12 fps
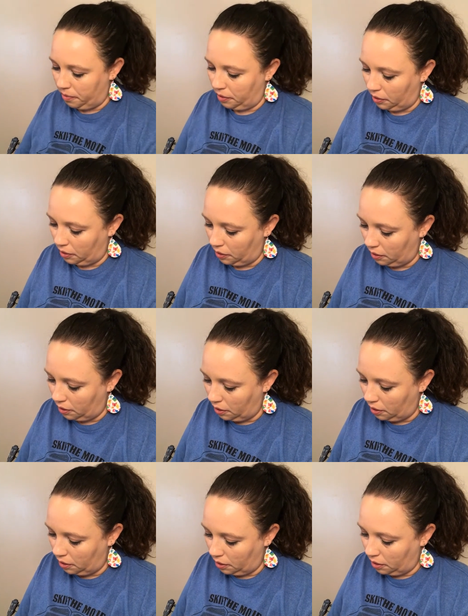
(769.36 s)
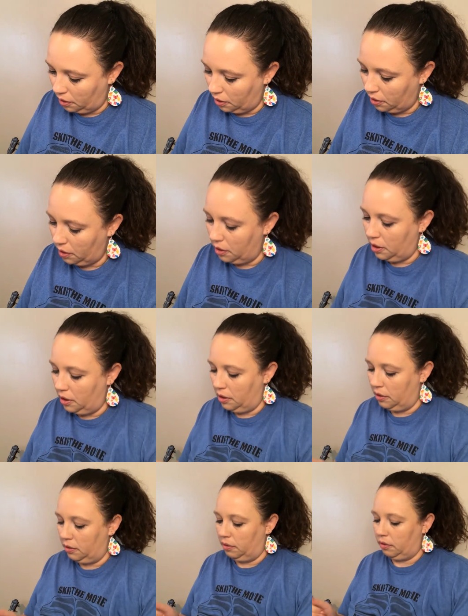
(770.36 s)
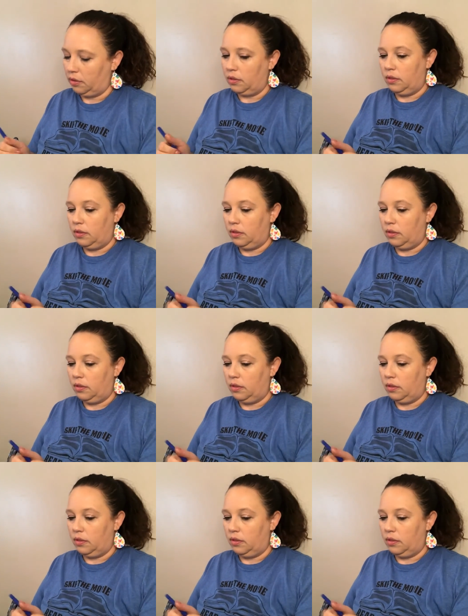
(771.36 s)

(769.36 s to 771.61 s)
(silence)